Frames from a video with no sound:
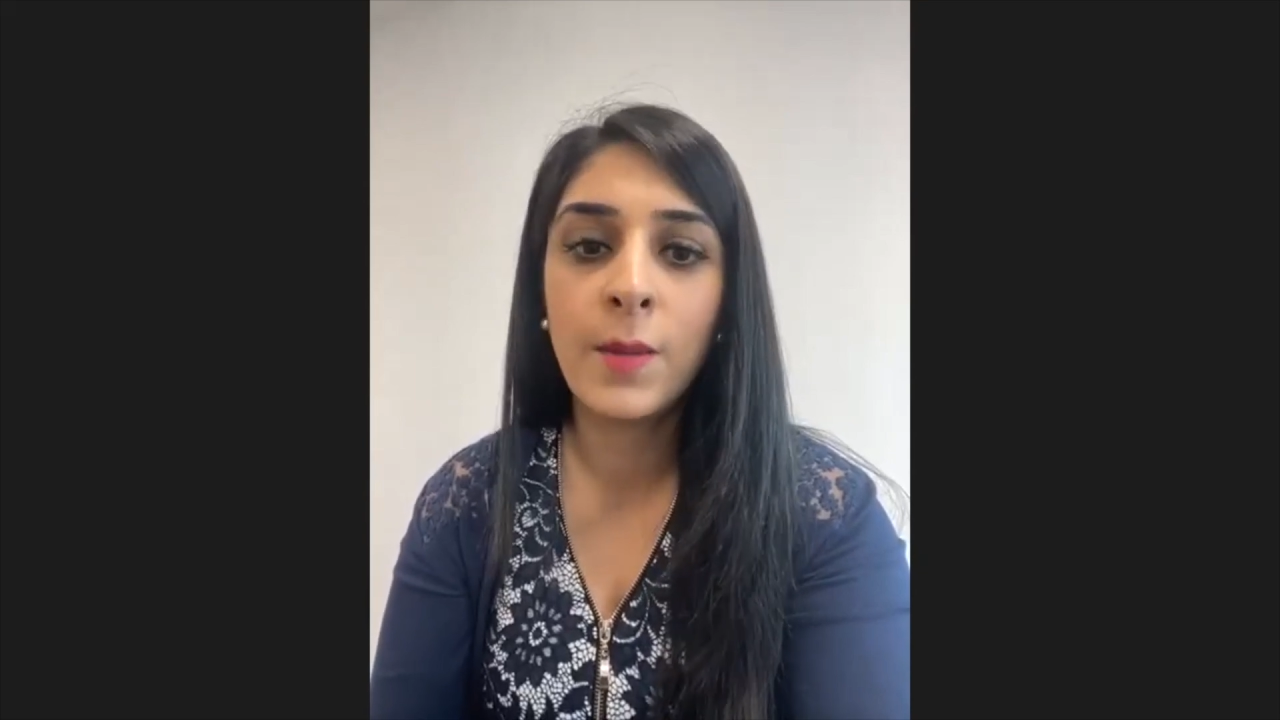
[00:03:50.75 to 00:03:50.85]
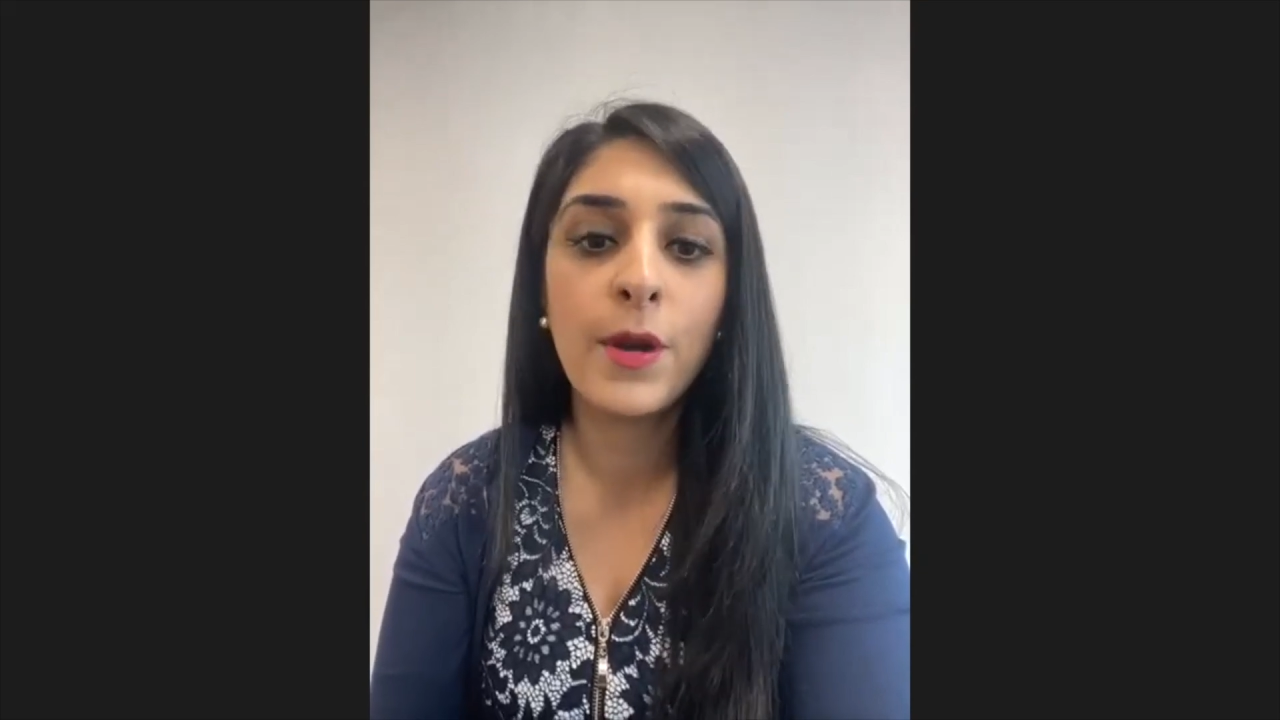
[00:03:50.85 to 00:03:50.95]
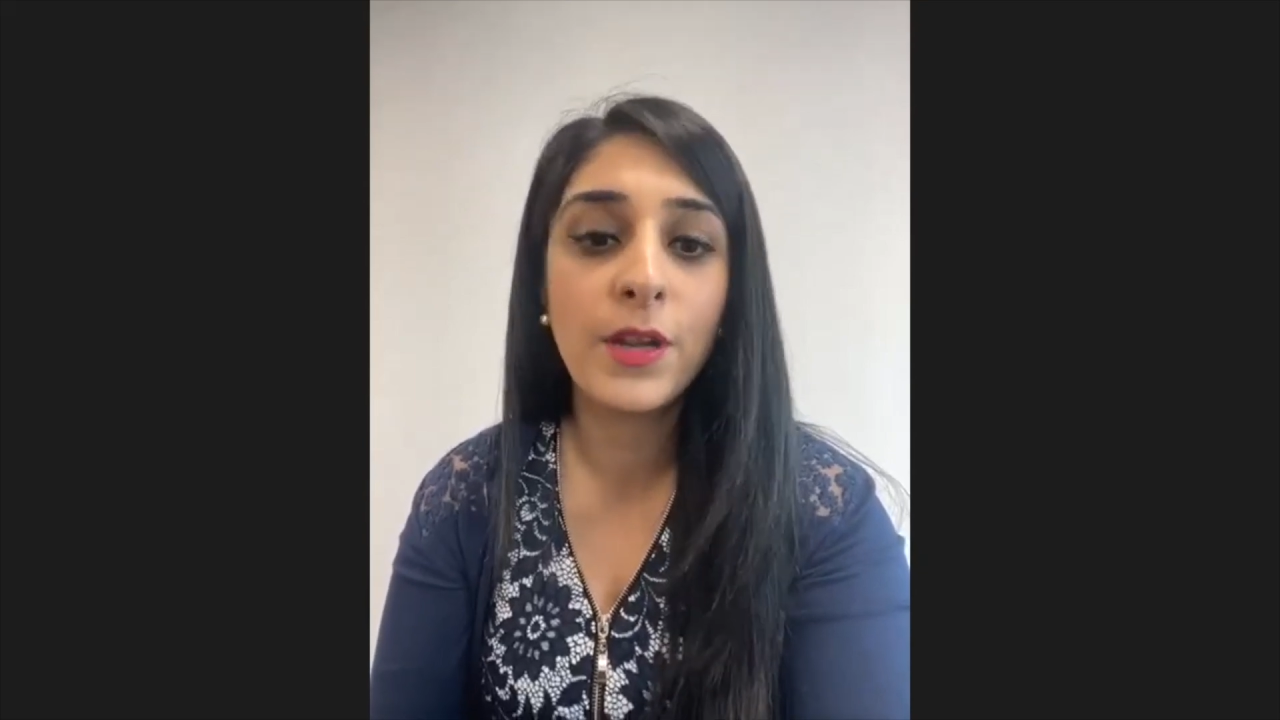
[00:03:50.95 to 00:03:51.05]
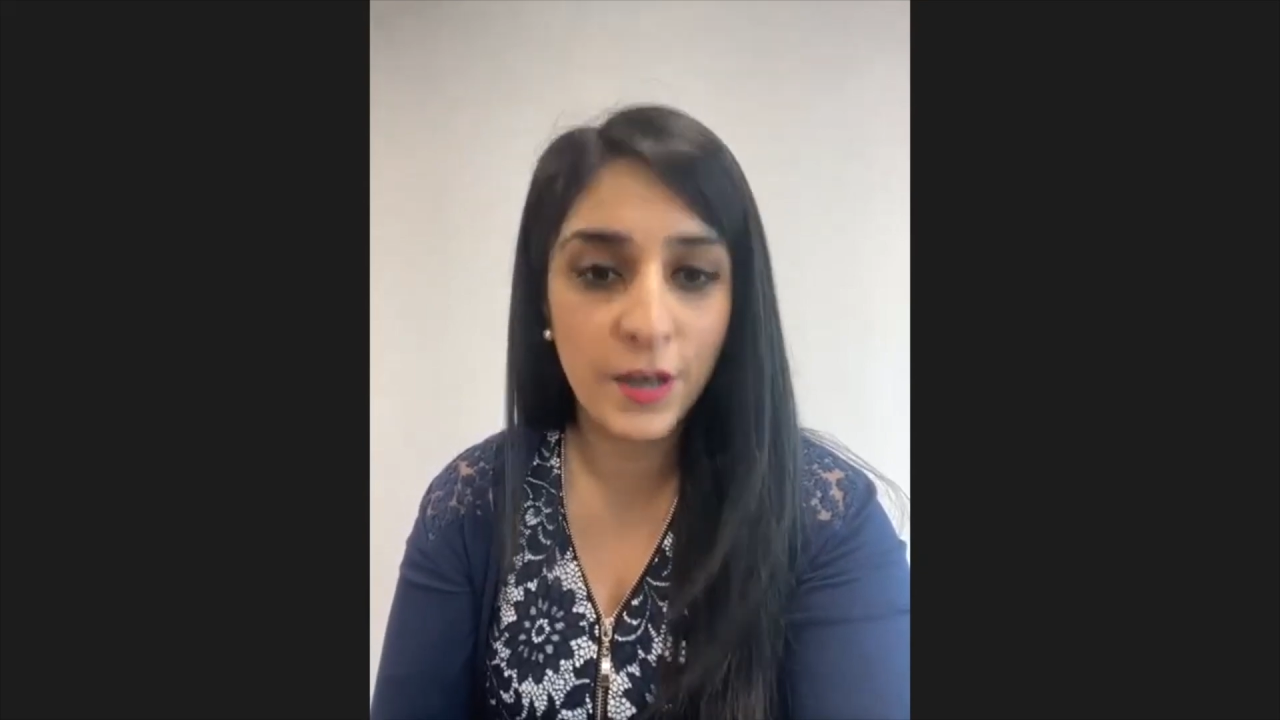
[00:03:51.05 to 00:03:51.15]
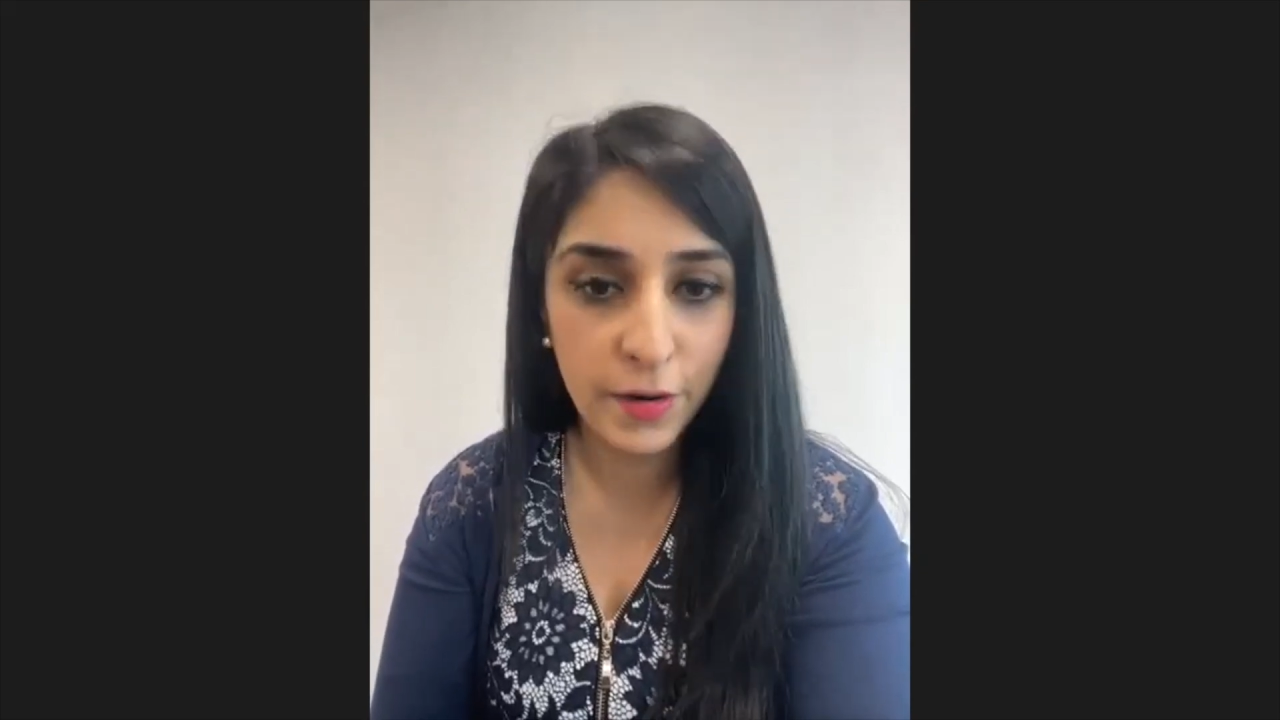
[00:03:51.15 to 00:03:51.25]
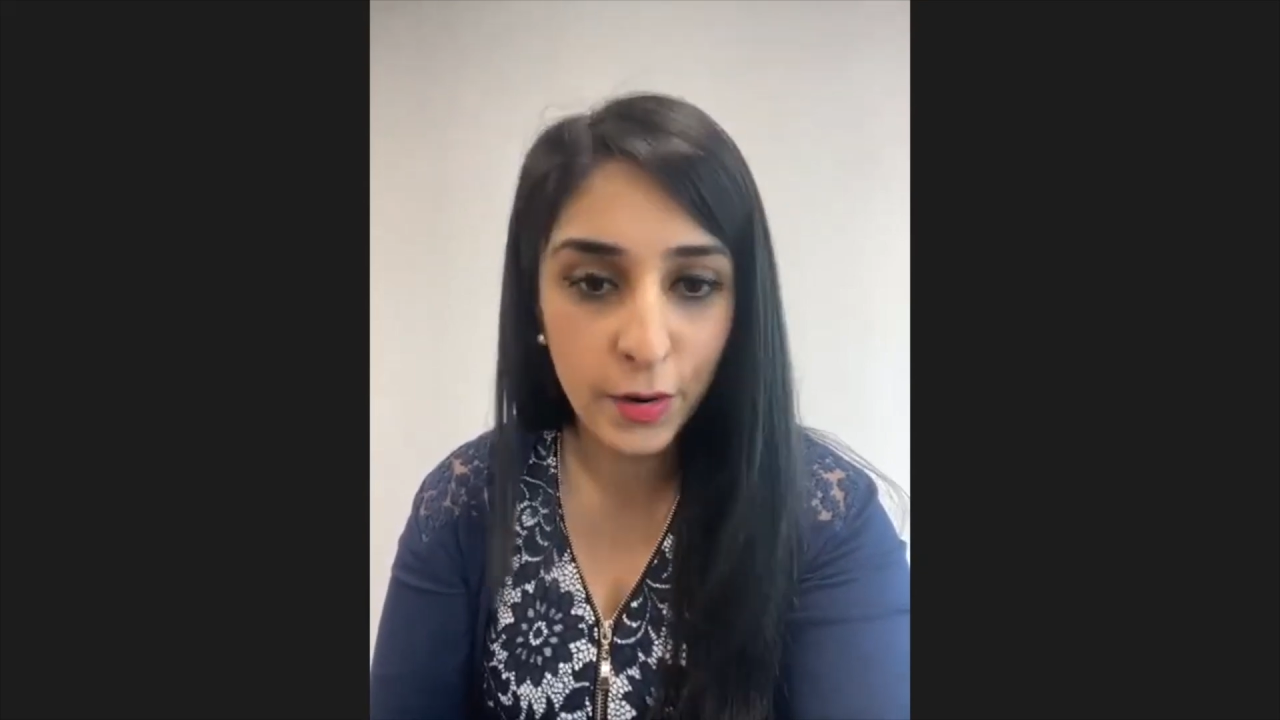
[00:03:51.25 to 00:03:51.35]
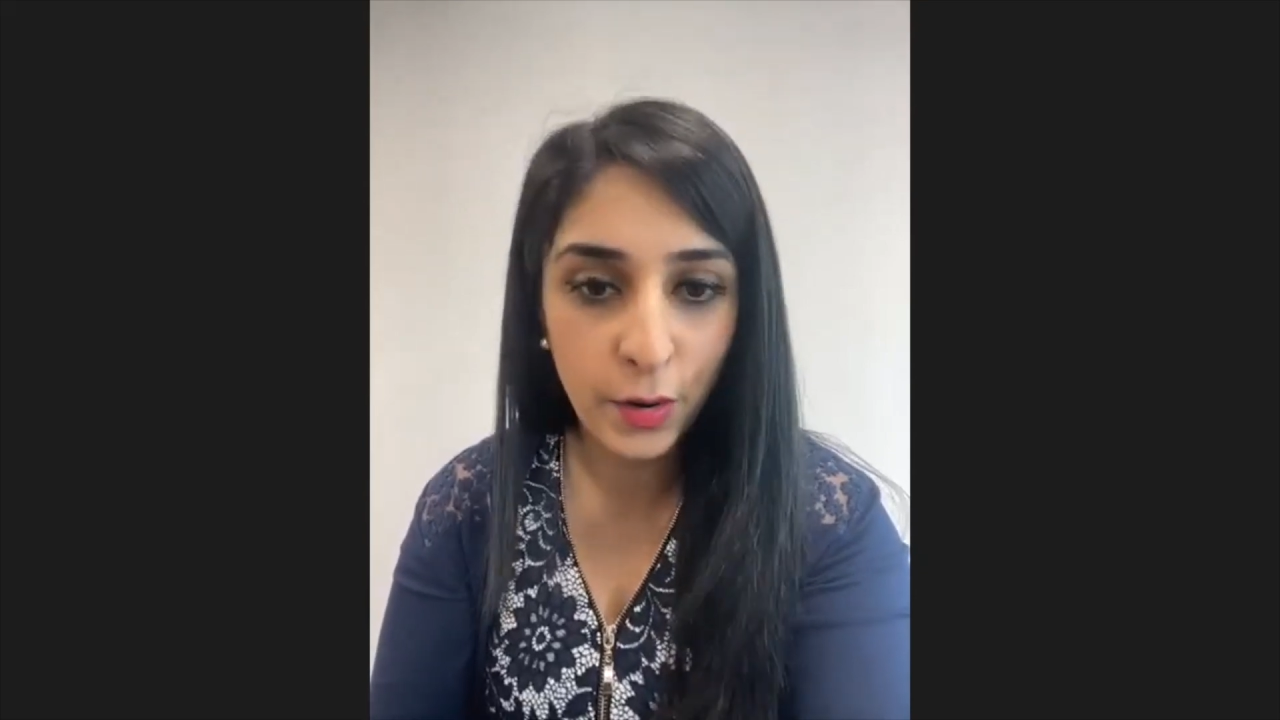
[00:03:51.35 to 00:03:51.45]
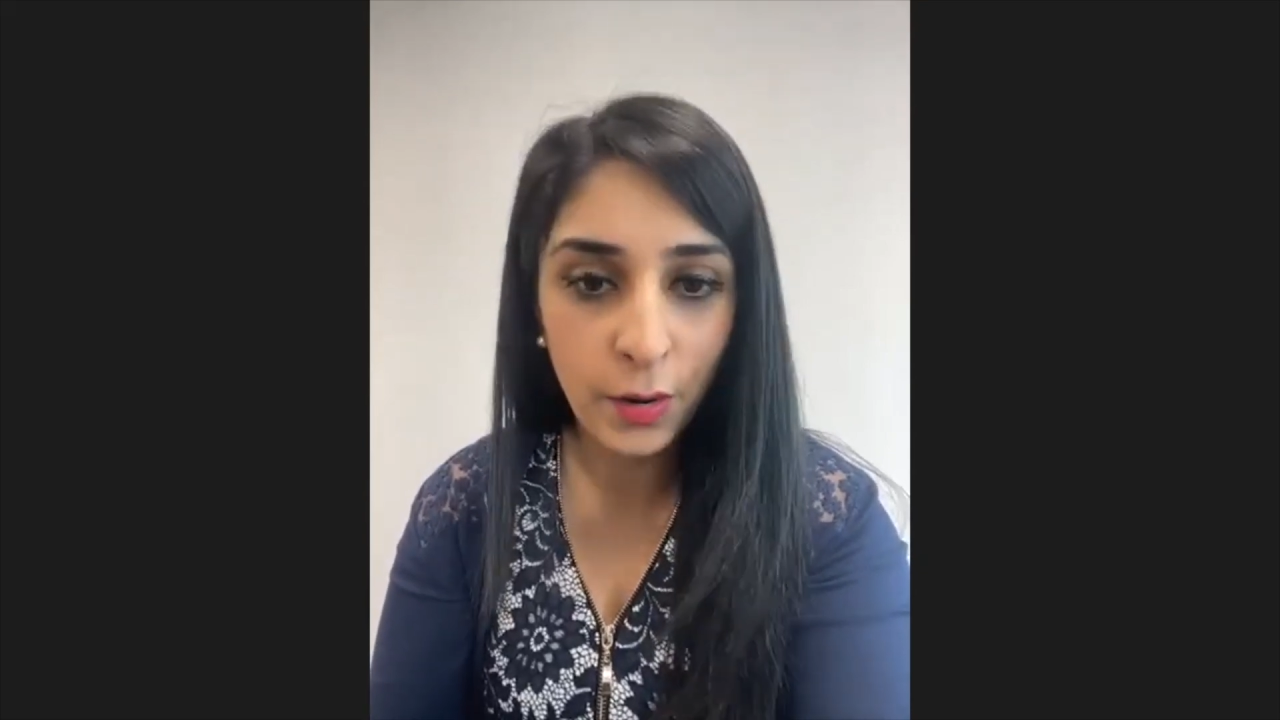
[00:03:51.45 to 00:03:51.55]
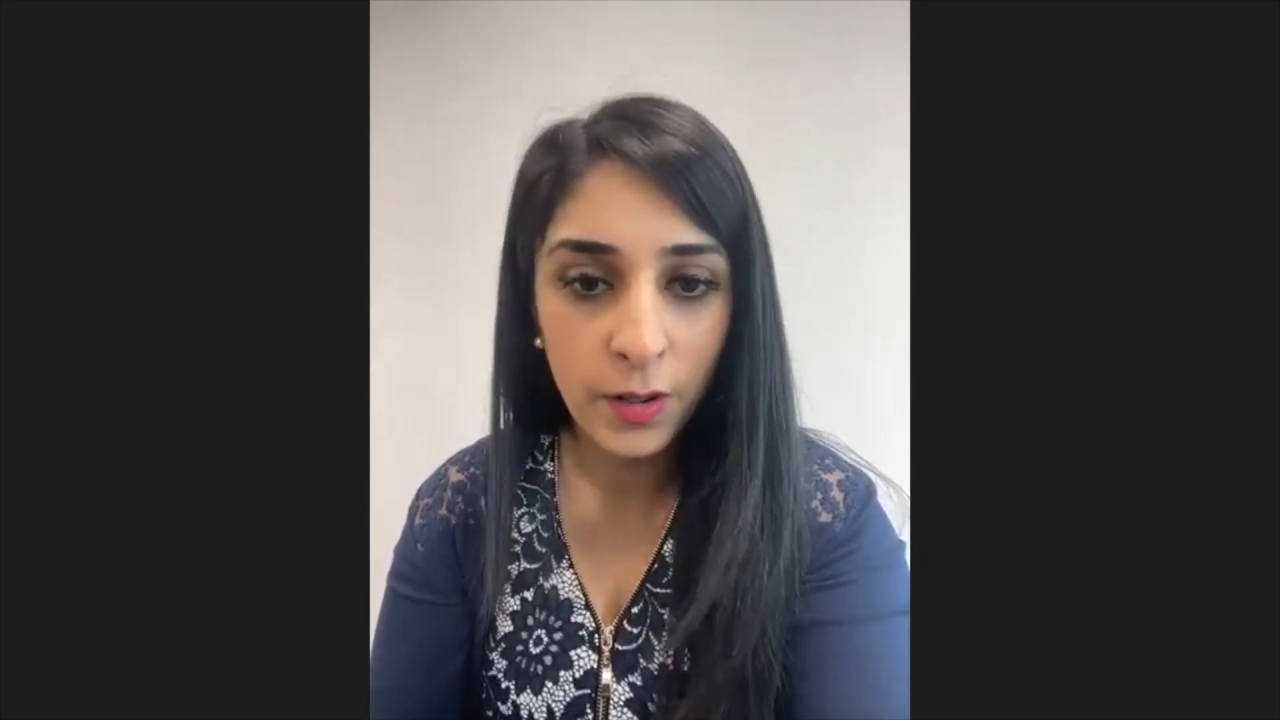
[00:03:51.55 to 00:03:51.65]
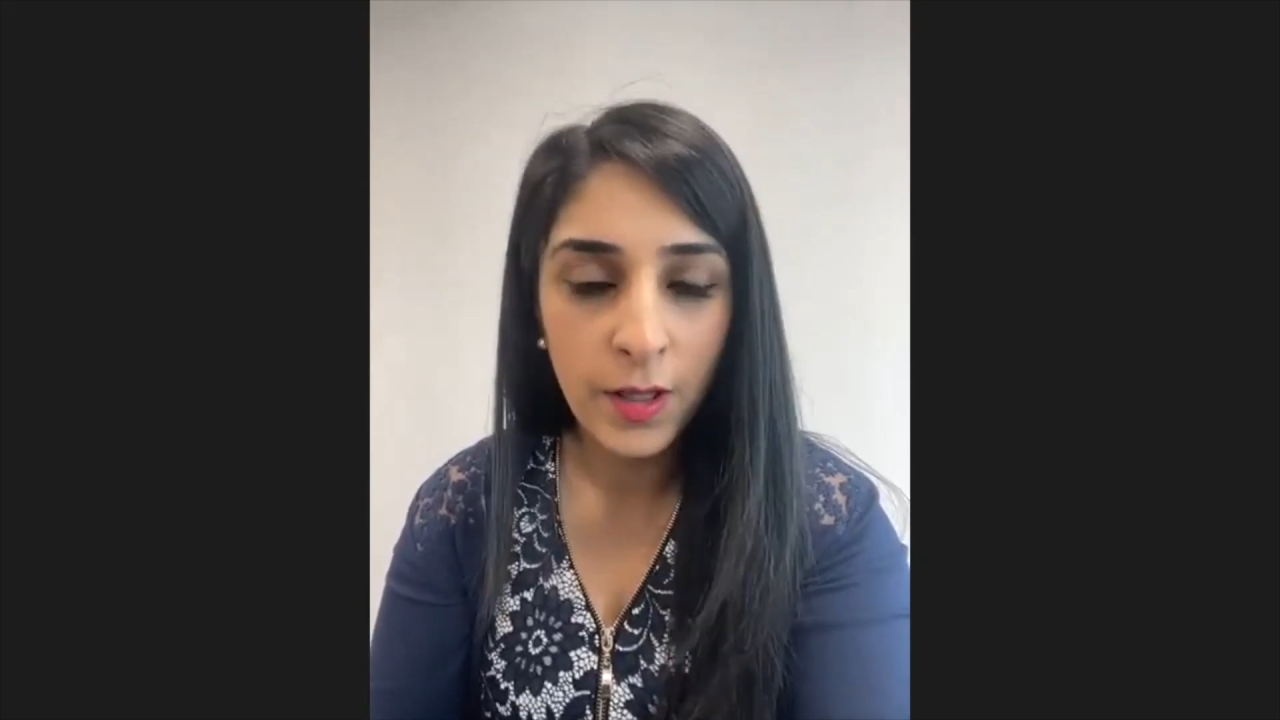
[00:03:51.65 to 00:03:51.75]
about a year
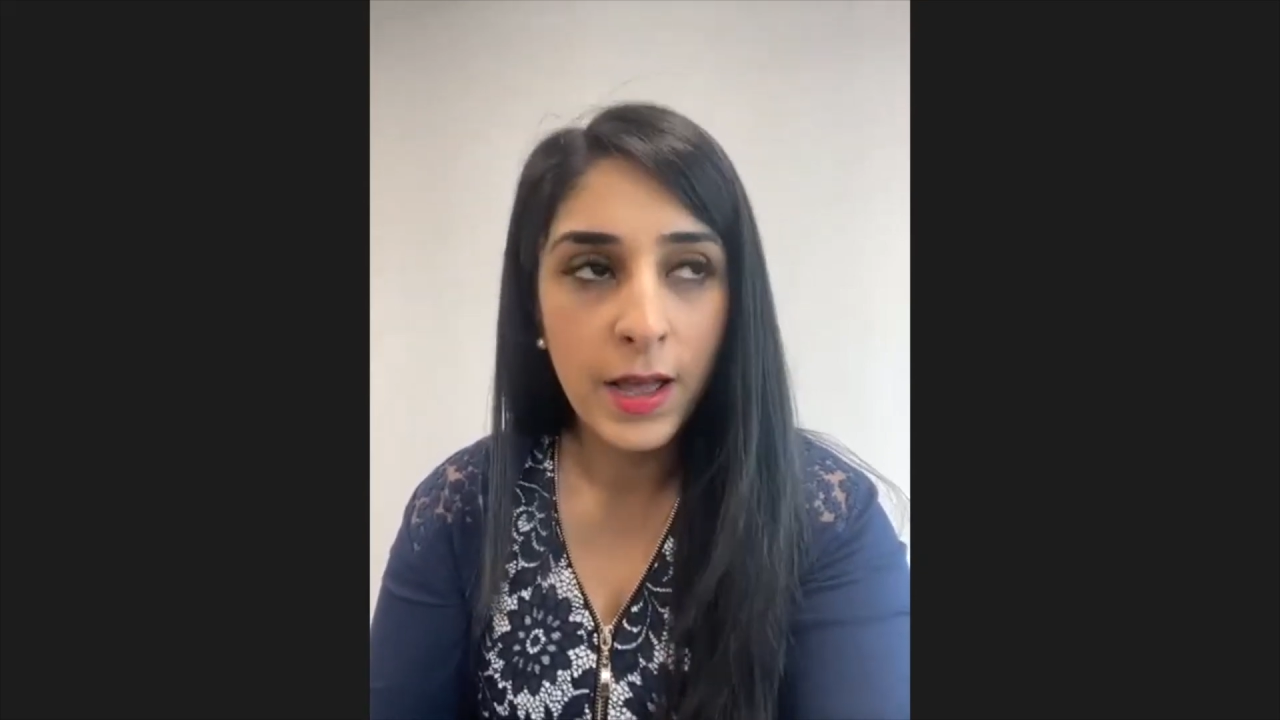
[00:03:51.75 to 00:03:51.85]
ago.